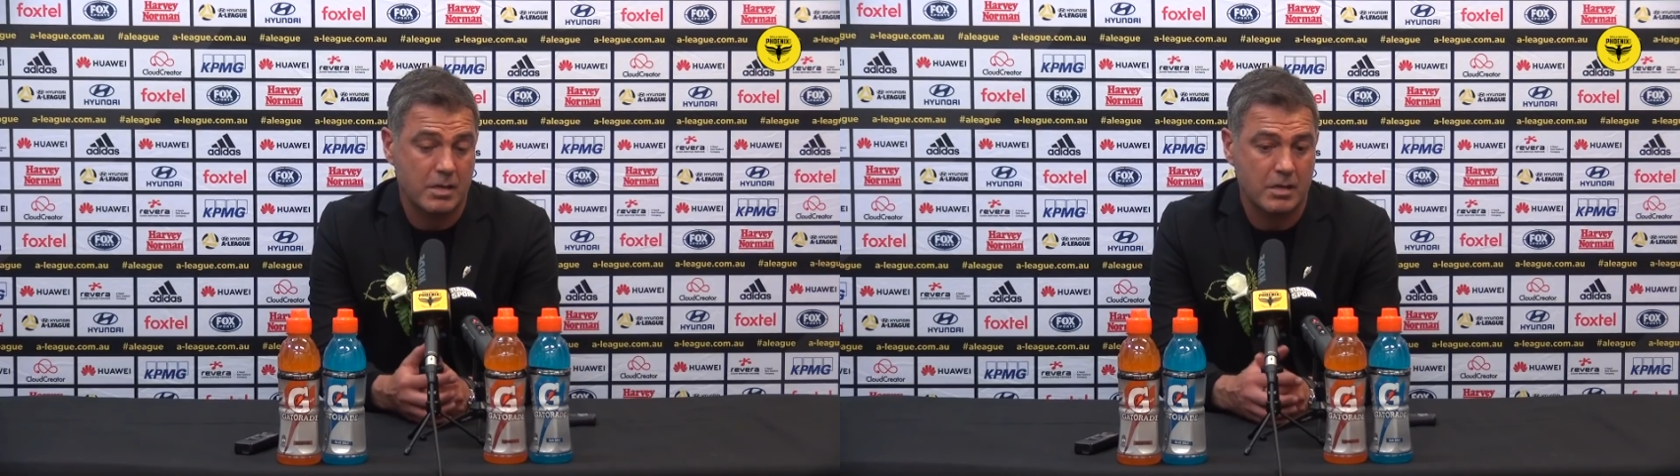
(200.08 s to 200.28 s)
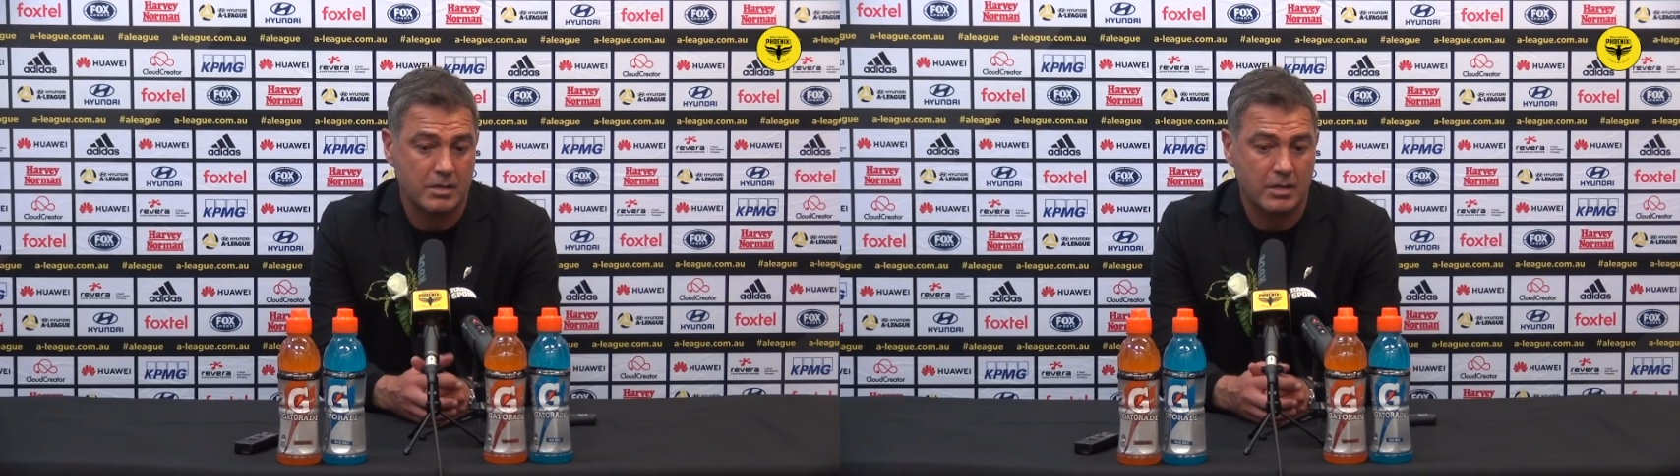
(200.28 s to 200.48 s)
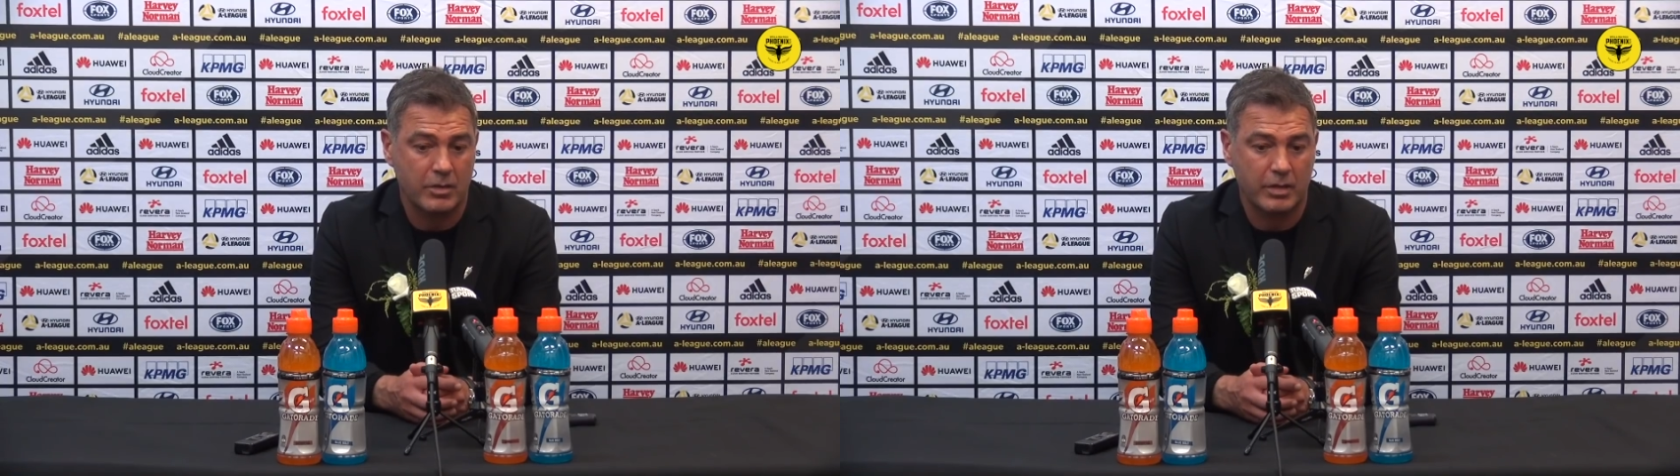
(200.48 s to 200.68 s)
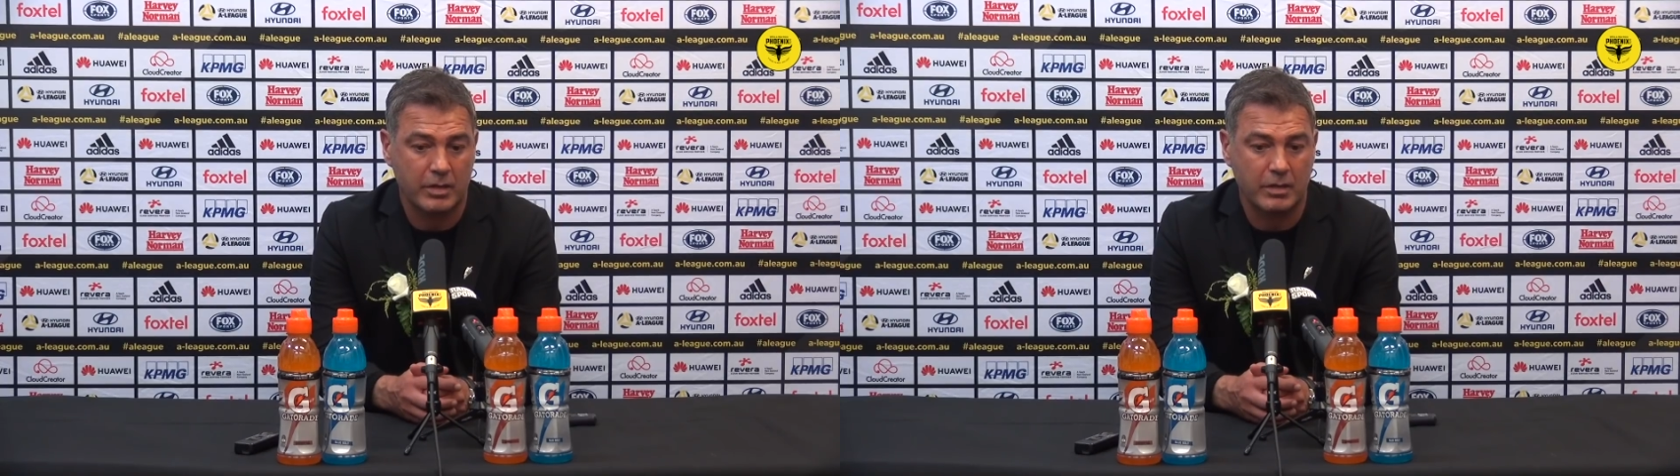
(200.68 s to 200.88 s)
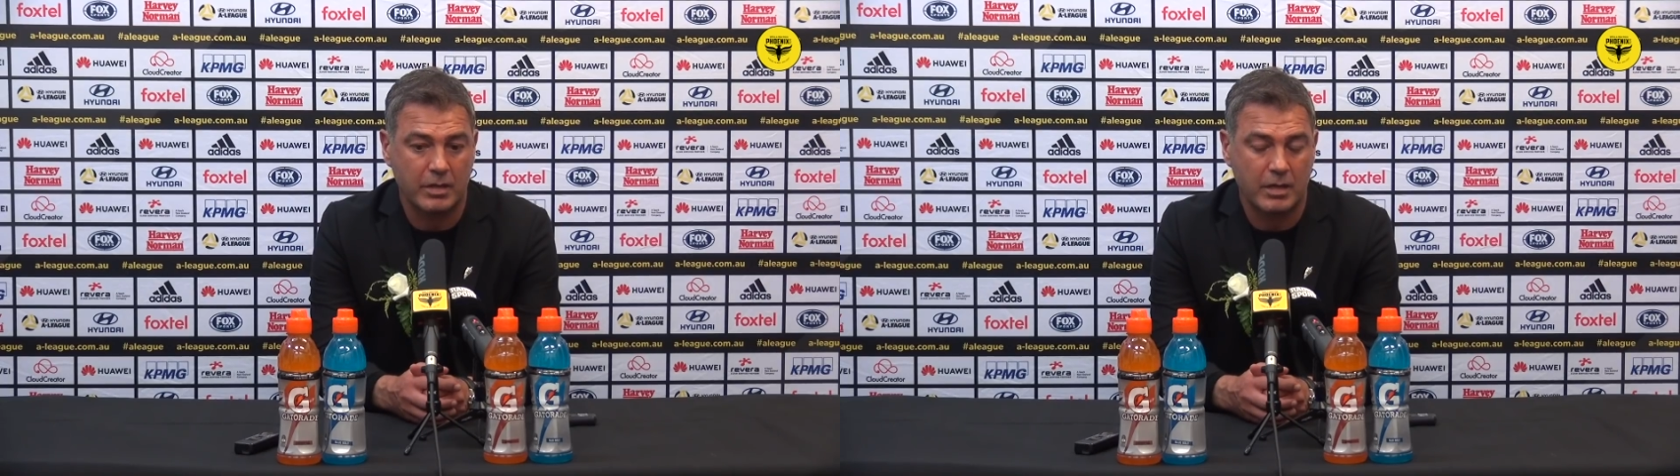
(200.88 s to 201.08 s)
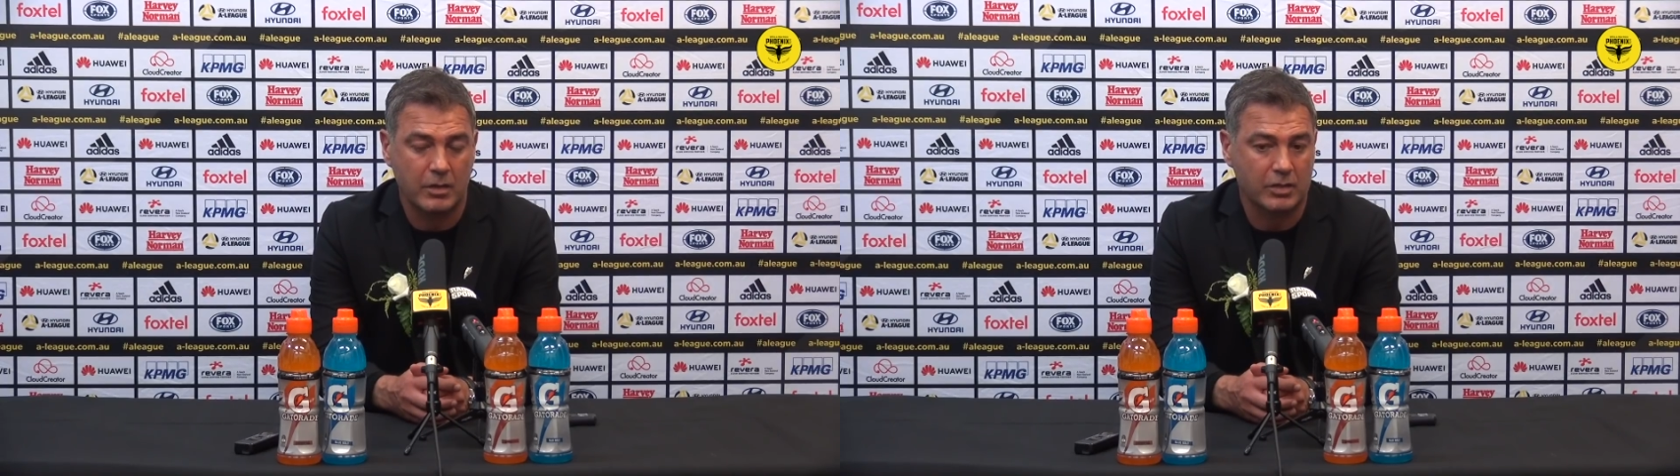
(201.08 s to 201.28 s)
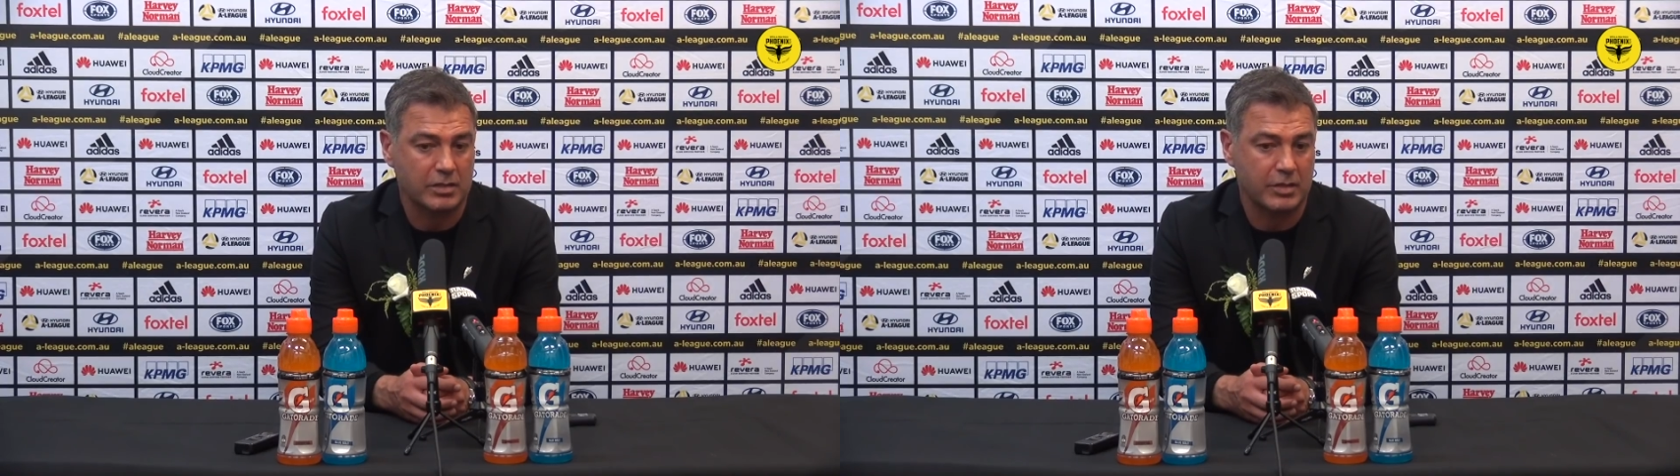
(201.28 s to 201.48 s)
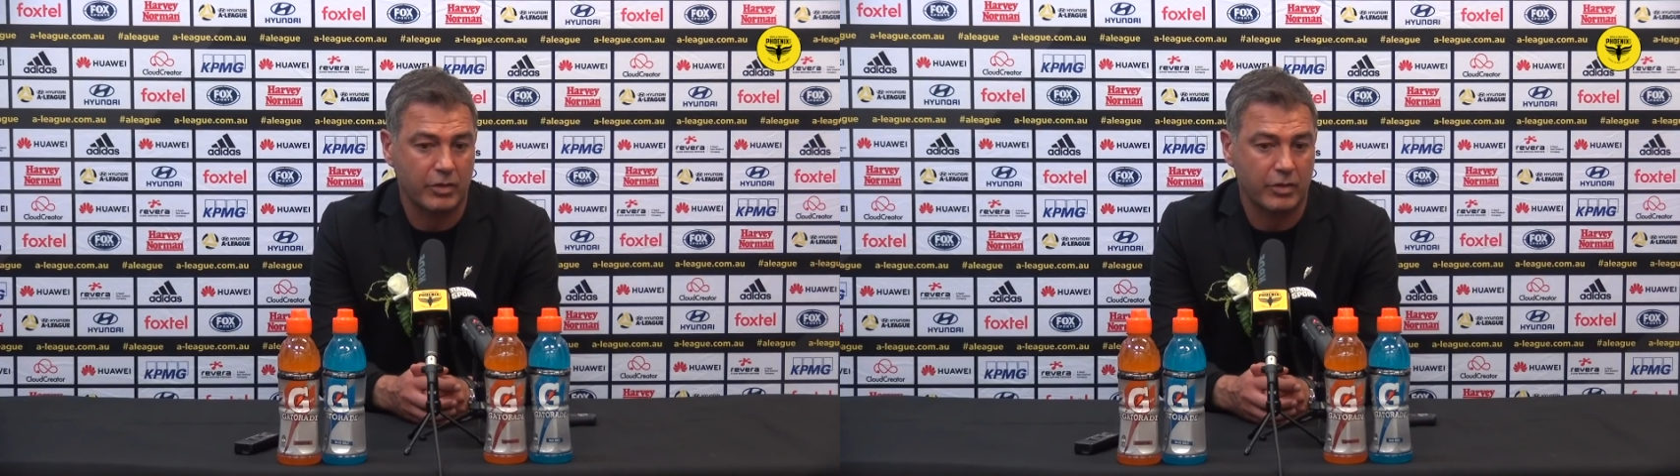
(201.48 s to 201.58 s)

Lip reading: like I said,